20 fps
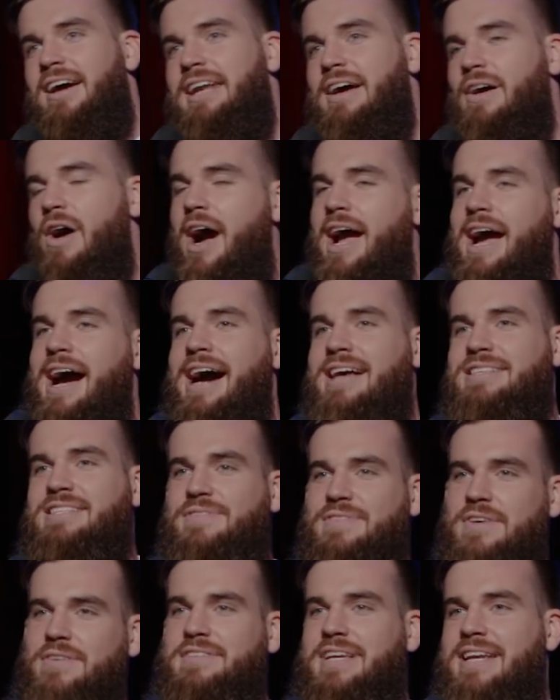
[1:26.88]
Now, I
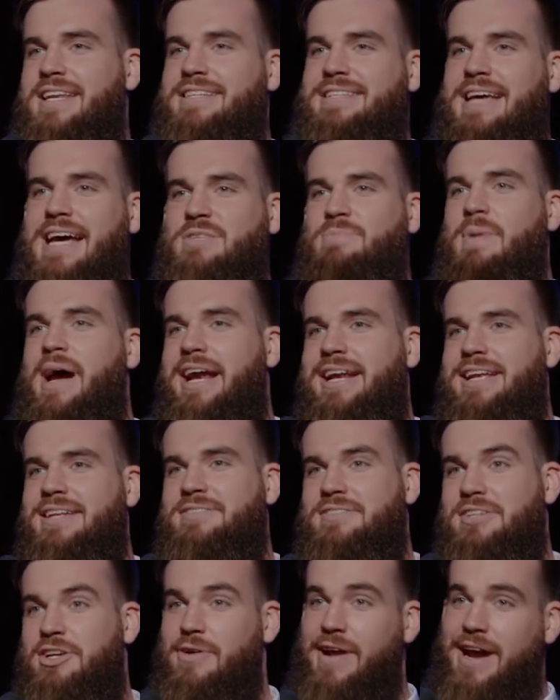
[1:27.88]
asked if there was any
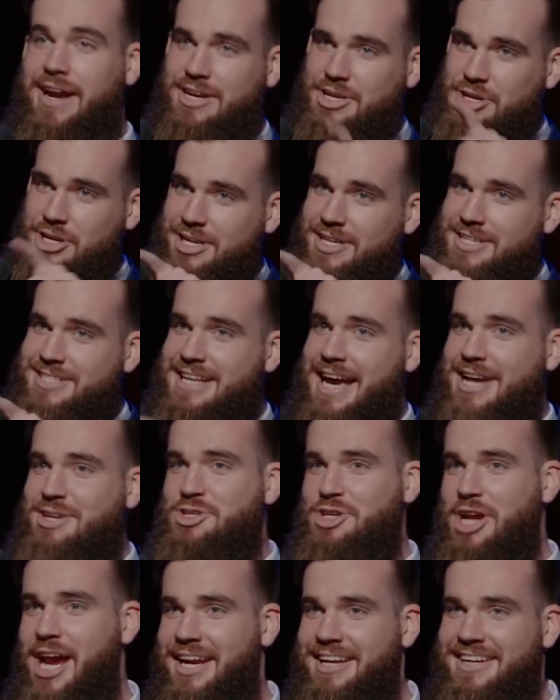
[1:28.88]
Tasmanians in the crowd and you didn't say
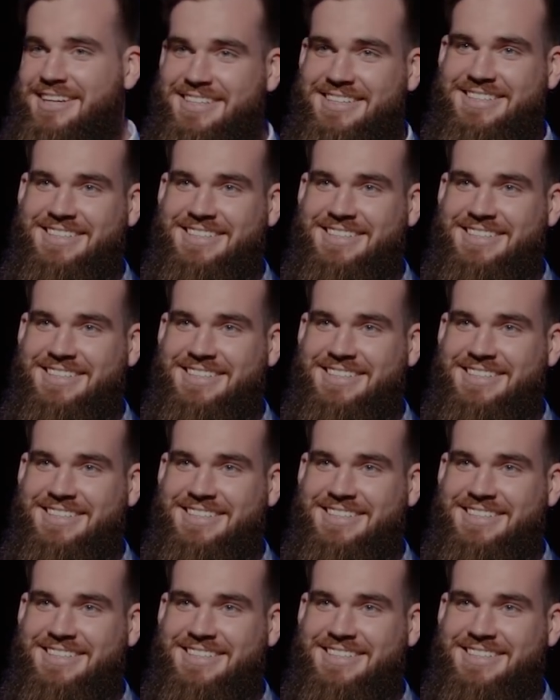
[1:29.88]
shit.